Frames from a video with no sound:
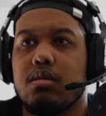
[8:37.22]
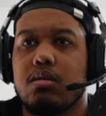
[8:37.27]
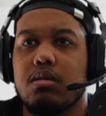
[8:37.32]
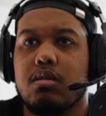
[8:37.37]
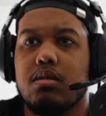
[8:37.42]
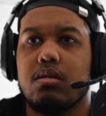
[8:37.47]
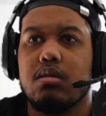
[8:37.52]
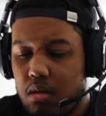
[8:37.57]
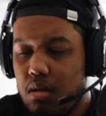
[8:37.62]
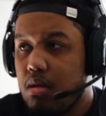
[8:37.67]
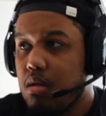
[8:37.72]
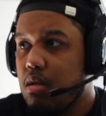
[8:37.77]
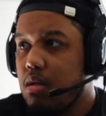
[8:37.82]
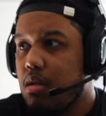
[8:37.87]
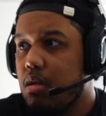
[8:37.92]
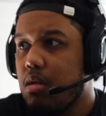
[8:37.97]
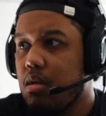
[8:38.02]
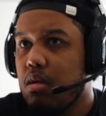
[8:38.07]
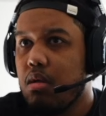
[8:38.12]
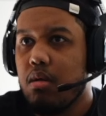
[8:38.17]
Shit. Okay,
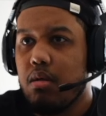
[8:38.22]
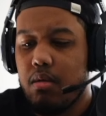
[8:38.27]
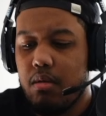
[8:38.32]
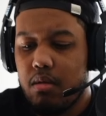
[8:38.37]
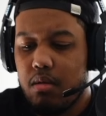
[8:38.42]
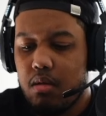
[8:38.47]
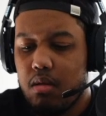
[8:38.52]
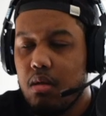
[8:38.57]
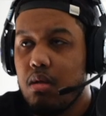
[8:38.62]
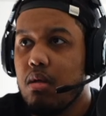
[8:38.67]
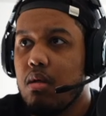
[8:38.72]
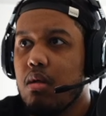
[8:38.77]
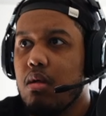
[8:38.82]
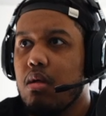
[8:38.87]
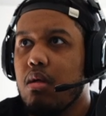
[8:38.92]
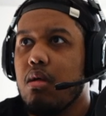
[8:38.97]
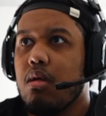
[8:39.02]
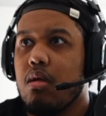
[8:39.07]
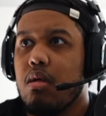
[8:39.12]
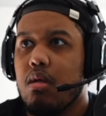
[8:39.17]
I'm solving something
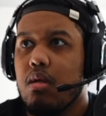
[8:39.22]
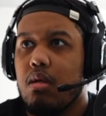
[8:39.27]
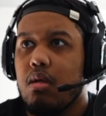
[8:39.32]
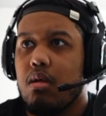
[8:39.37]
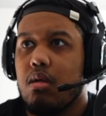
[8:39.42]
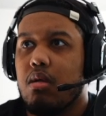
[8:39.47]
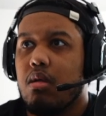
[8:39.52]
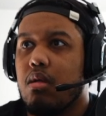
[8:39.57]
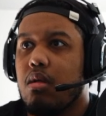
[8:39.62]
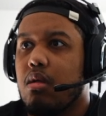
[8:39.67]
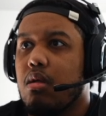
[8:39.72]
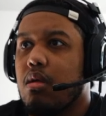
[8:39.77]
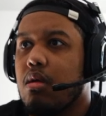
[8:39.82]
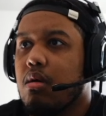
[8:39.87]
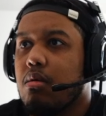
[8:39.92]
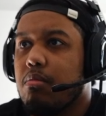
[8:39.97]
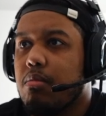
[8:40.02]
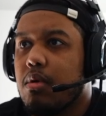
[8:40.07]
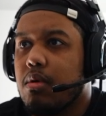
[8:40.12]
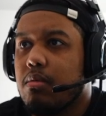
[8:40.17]
on my script.
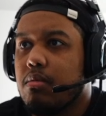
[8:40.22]
Yep.